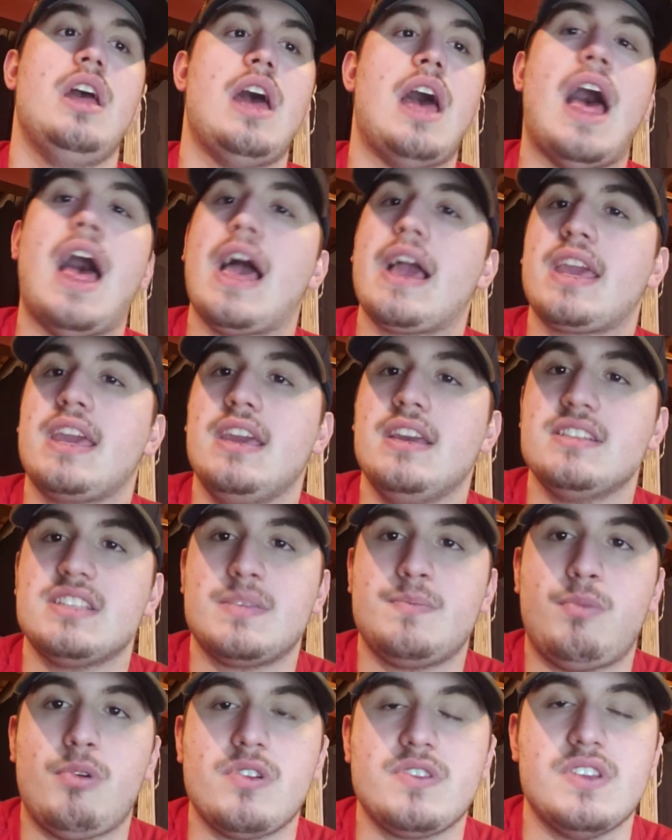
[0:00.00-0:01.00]
hockey and
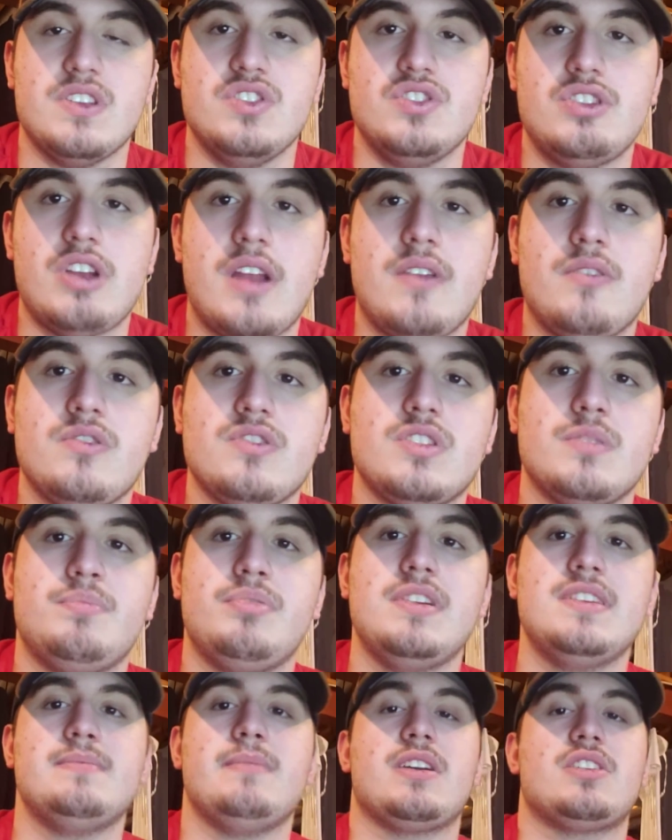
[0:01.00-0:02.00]
sports in general, so
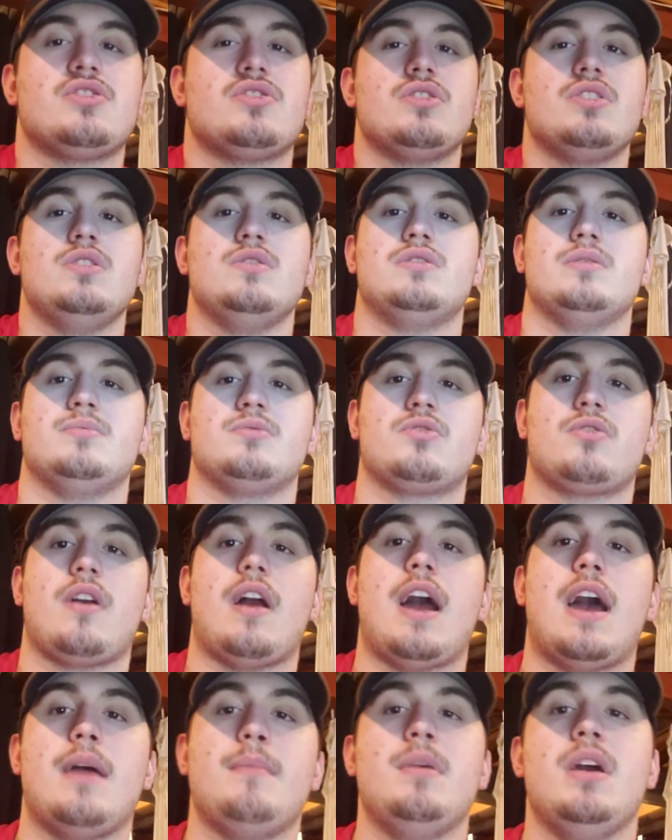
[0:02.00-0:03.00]
please make sure you
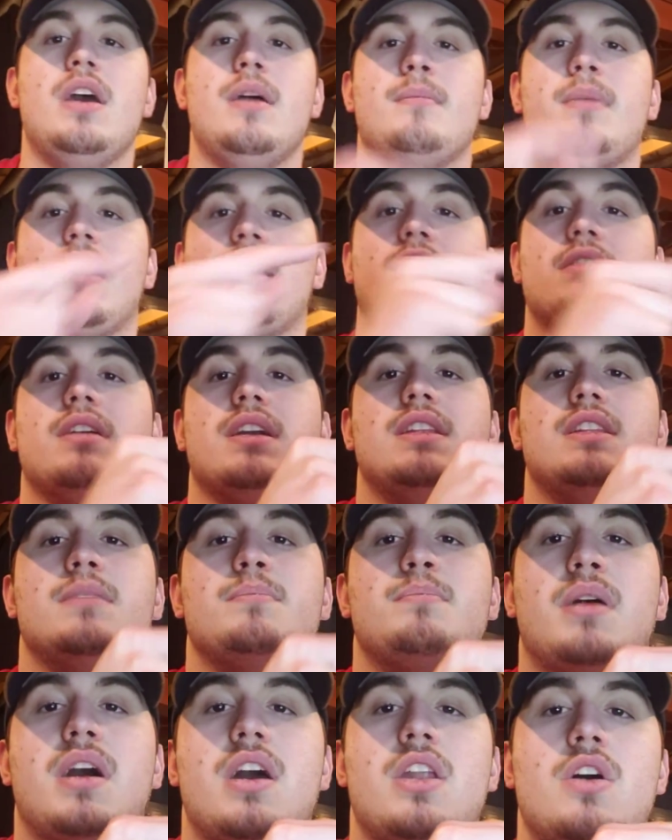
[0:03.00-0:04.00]
subscribe by clicking the
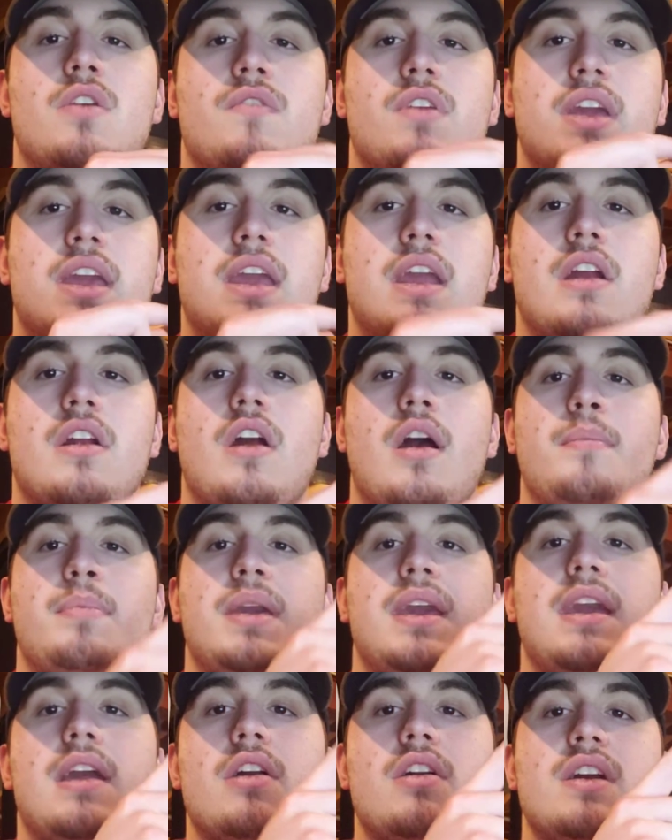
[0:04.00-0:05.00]
button over here. Up
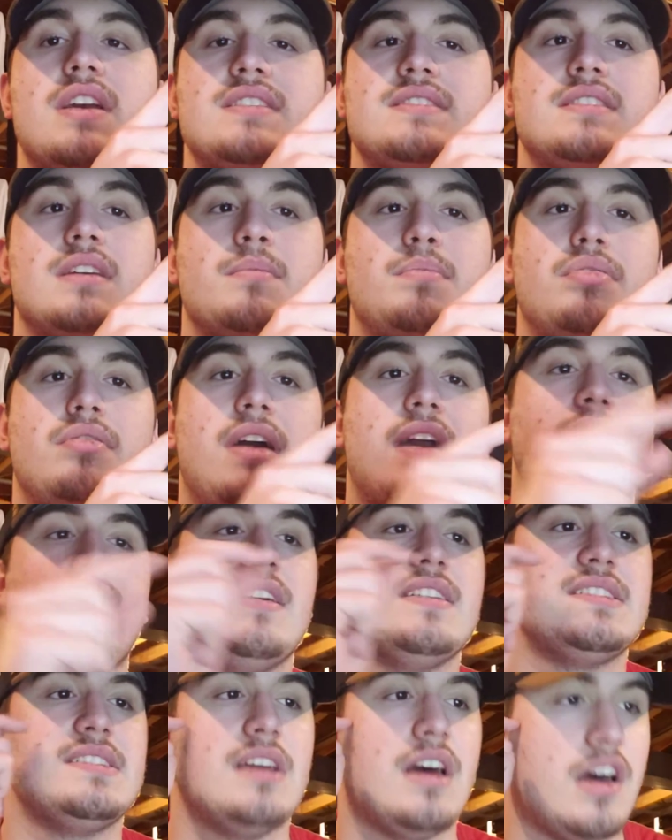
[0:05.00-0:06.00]
here is the
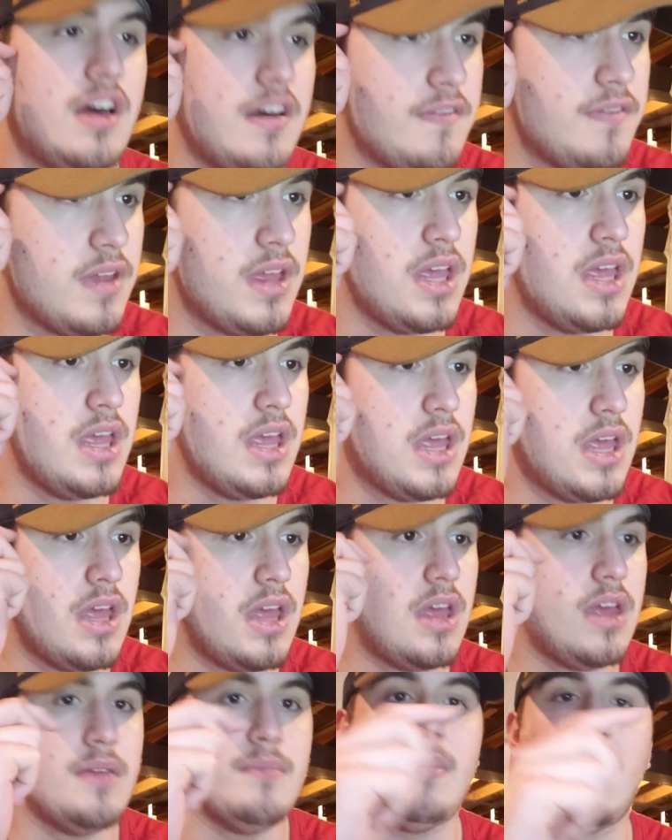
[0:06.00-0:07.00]
playlist of
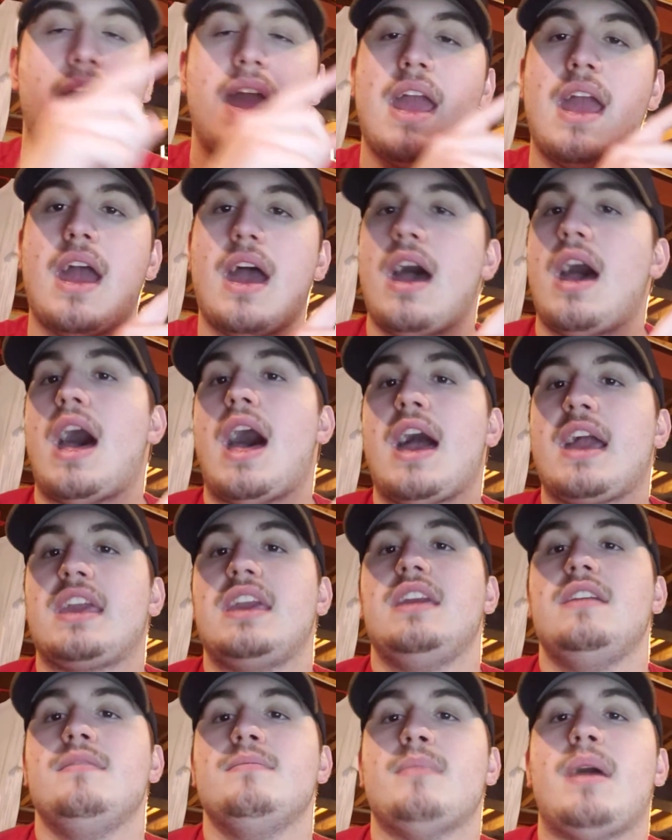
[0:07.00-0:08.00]
my
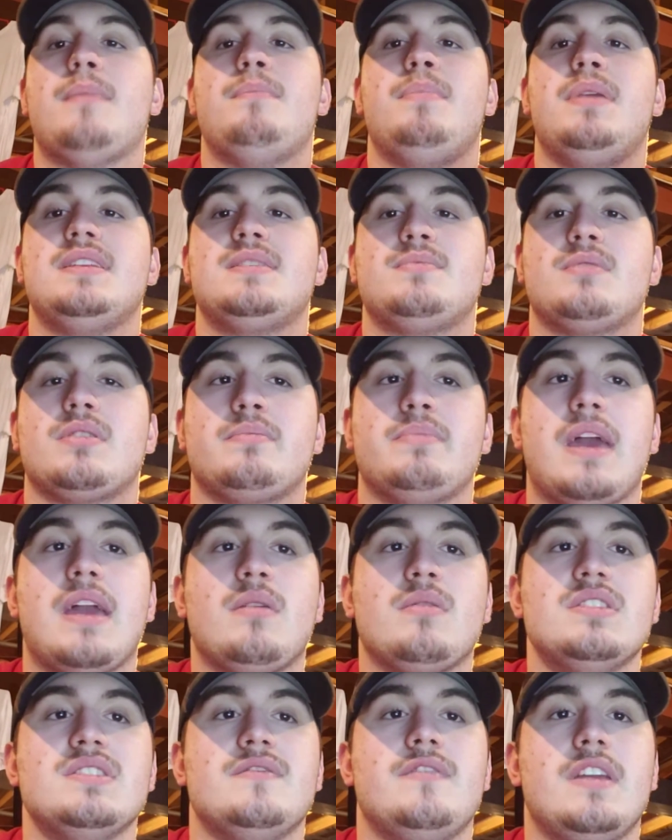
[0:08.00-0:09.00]
my Pittsburgh
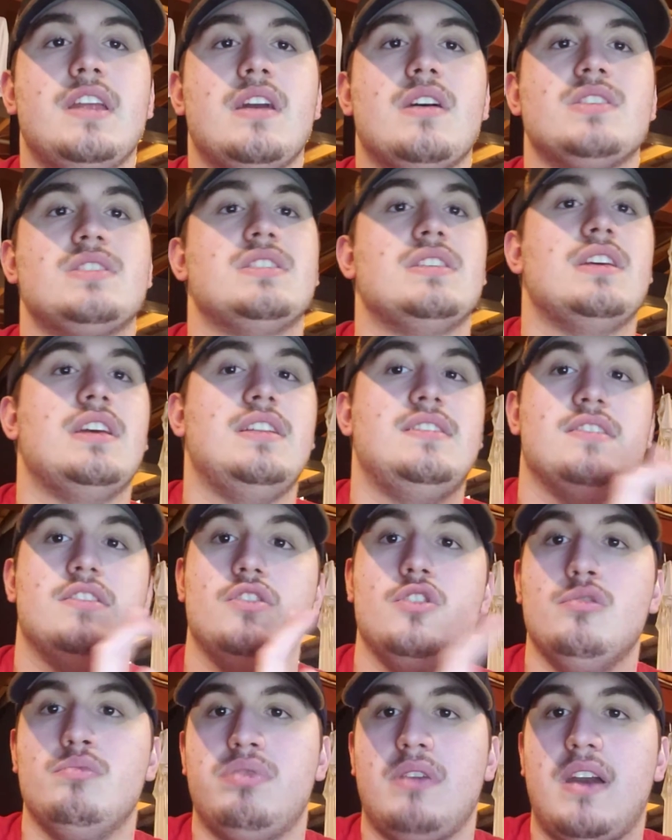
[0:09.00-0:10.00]
Penguins videos. It's a
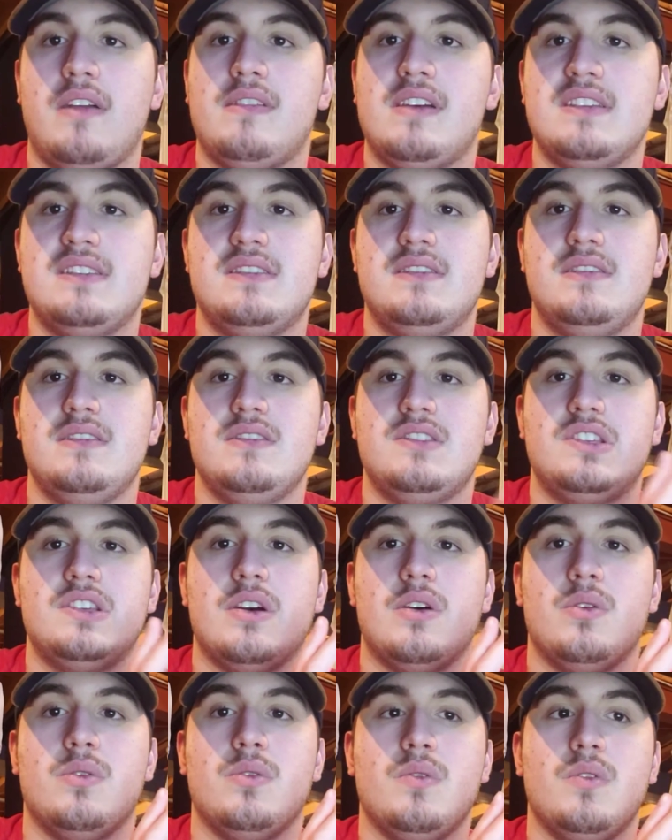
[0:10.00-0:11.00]
new playlist,
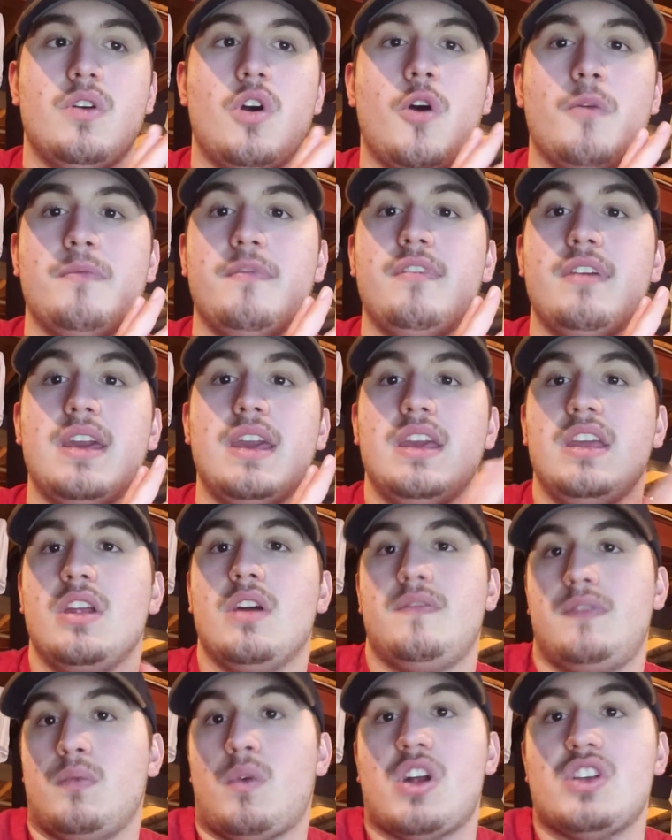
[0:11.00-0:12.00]
so hopefully,
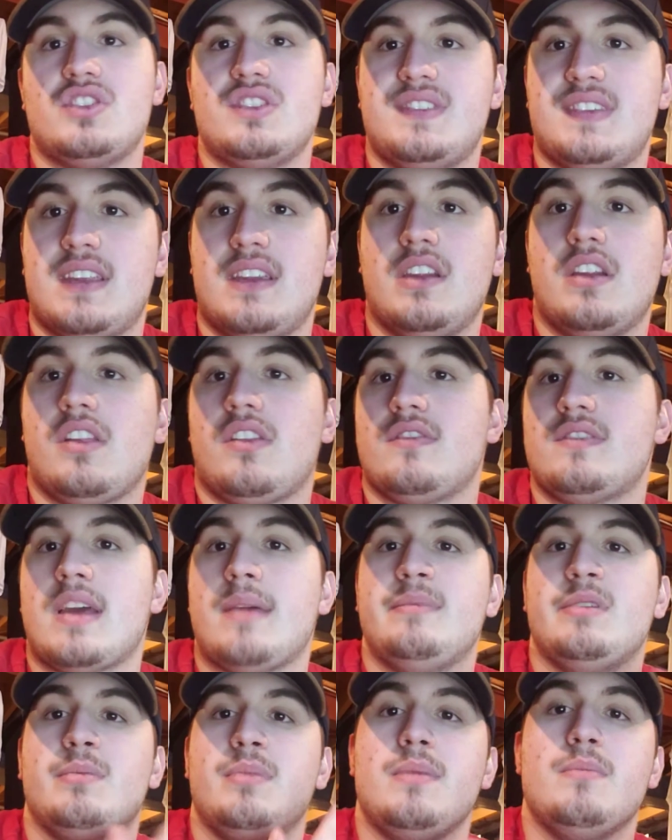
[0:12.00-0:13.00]
if you watch this at another
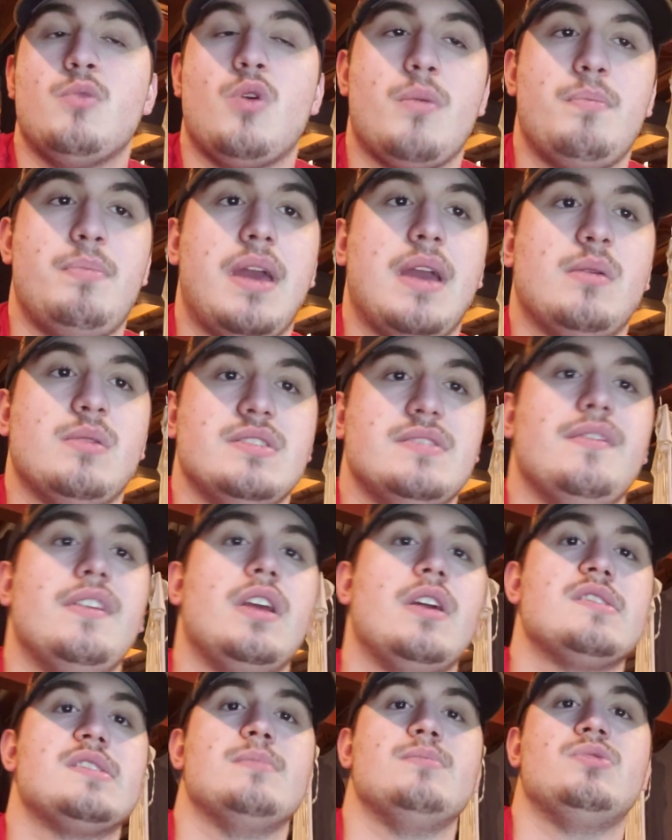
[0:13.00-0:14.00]
time, there'll be more Penguins
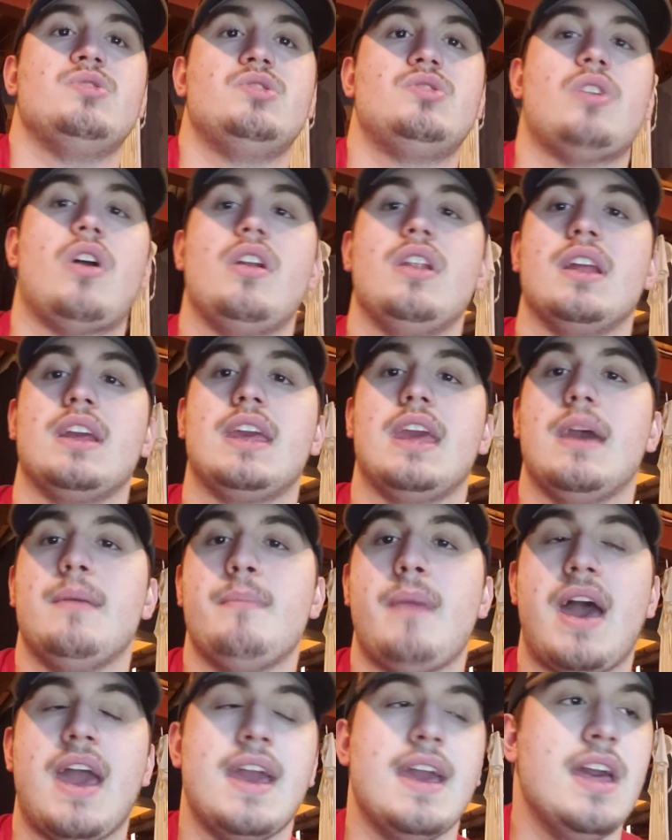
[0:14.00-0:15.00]
videos. I'm starting
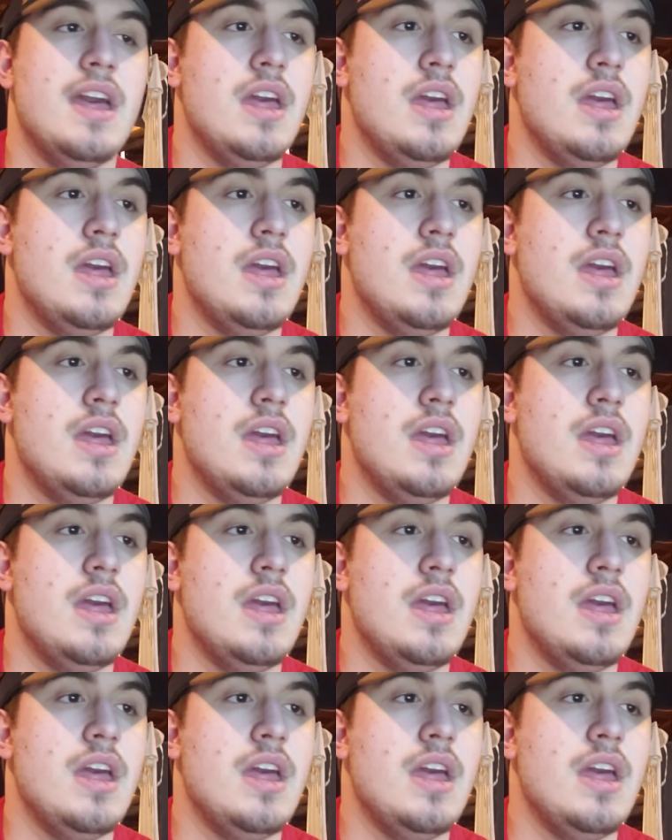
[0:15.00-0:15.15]
to